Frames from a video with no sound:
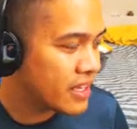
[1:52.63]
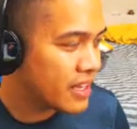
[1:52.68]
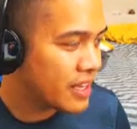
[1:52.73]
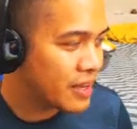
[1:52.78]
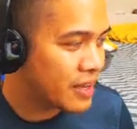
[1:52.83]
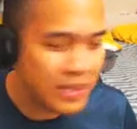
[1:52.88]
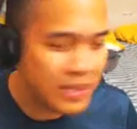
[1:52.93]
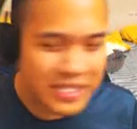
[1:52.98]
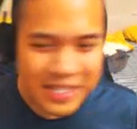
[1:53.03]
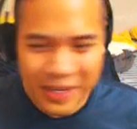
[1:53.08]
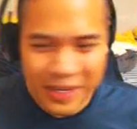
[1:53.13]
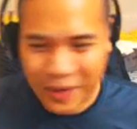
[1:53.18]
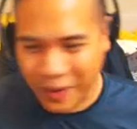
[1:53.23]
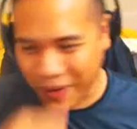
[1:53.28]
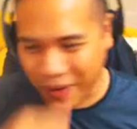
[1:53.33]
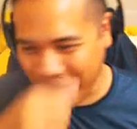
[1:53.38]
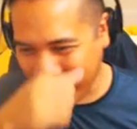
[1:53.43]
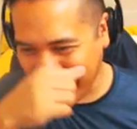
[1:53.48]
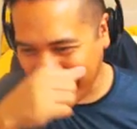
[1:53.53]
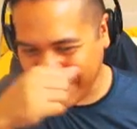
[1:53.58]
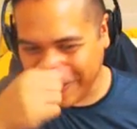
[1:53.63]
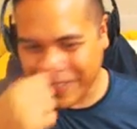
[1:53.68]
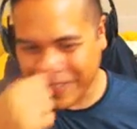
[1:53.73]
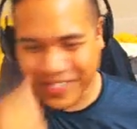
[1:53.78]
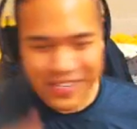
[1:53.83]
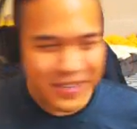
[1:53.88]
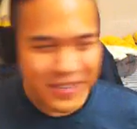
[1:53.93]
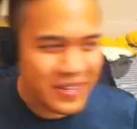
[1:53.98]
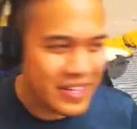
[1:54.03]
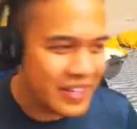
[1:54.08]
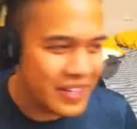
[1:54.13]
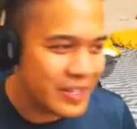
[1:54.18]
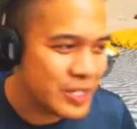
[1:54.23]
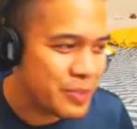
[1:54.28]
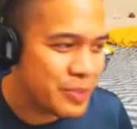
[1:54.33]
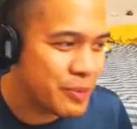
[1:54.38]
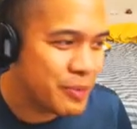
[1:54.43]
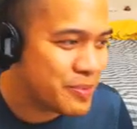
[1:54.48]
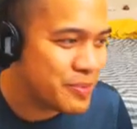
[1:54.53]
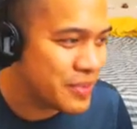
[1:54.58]
Pizza acquired. So there's
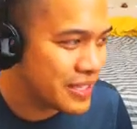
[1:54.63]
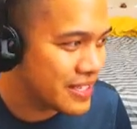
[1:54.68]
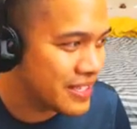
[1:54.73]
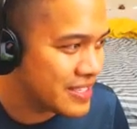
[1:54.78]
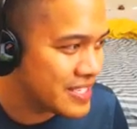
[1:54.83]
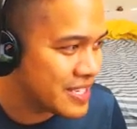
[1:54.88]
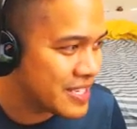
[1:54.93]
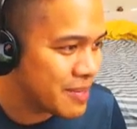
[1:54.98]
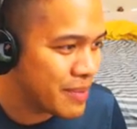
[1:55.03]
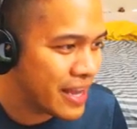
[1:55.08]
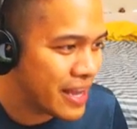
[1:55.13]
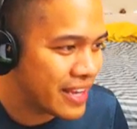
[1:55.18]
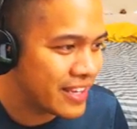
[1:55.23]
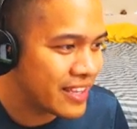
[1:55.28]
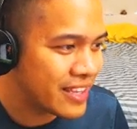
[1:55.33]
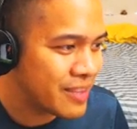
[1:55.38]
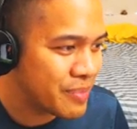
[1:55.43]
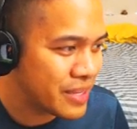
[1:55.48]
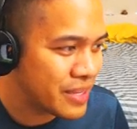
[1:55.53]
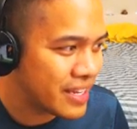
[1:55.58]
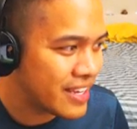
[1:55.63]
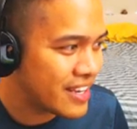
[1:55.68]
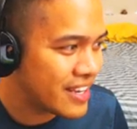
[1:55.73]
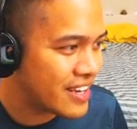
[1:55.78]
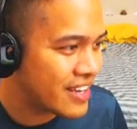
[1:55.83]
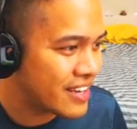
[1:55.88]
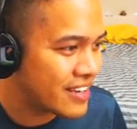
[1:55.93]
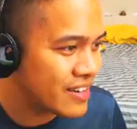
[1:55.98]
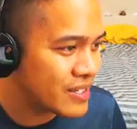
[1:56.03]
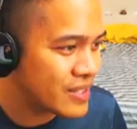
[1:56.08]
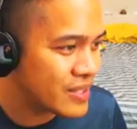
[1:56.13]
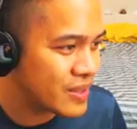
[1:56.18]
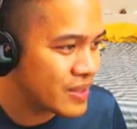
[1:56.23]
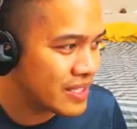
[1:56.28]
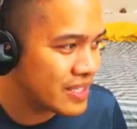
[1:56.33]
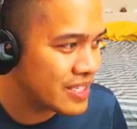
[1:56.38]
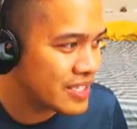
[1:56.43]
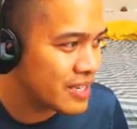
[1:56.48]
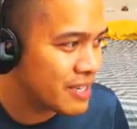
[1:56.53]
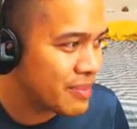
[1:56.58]
supposed to be a little cinematic at the beginning and also a little
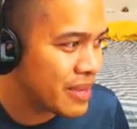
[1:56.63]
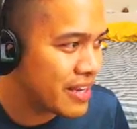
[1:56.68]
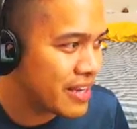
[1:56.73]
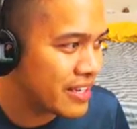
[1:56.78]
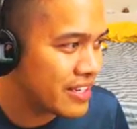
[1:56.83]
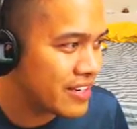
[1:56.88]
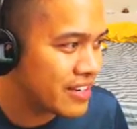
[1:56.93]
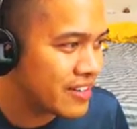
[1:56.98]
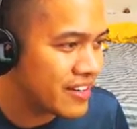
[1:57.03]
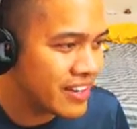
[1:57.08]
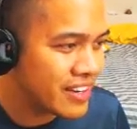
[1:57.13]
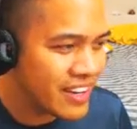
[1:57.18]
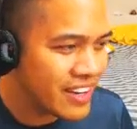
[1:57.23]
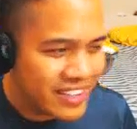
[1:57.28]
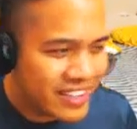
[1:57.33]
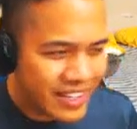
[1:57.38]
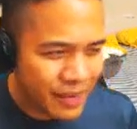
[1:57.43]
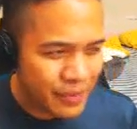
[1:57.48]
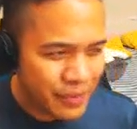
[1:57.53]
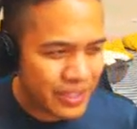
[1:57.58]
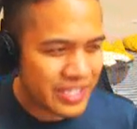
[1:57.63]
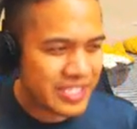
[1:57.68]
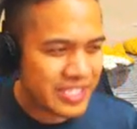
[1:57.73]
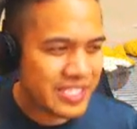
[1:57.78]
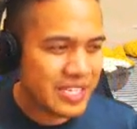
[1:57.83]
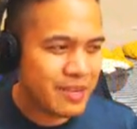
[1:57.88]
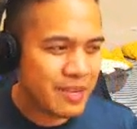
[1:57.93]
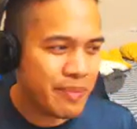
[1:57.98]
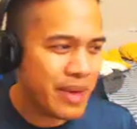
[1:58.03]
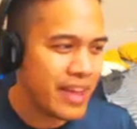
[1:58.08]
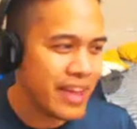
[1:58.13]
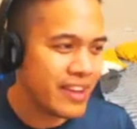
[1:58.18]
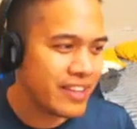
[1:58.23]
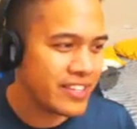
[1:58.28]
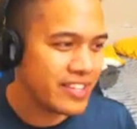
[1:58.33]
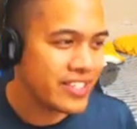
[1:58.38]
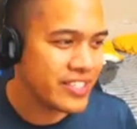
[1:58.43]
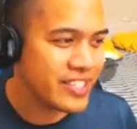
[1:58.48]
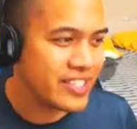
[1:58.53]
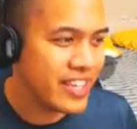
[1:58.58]
cinematic here. Not really a cinematic,
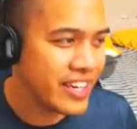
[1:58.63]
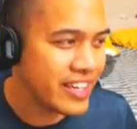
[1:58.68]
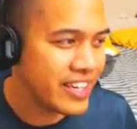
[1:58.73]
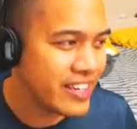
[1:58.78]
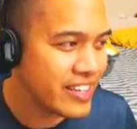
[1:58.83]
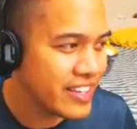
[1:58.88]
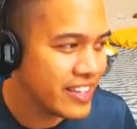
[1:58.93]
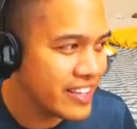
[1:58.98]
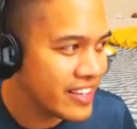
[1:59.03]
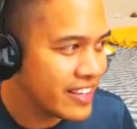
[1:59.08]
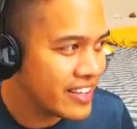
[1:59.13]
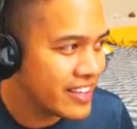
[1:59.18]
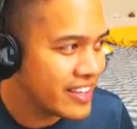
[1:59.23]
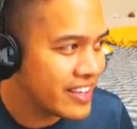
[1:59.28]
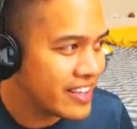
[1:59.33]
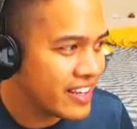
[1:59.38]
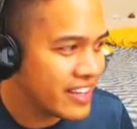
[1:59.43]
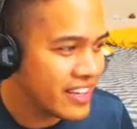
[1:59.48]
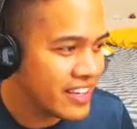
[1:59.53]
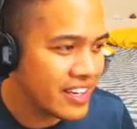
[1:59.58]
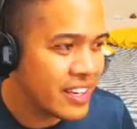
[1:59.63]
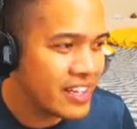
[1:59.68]
just like a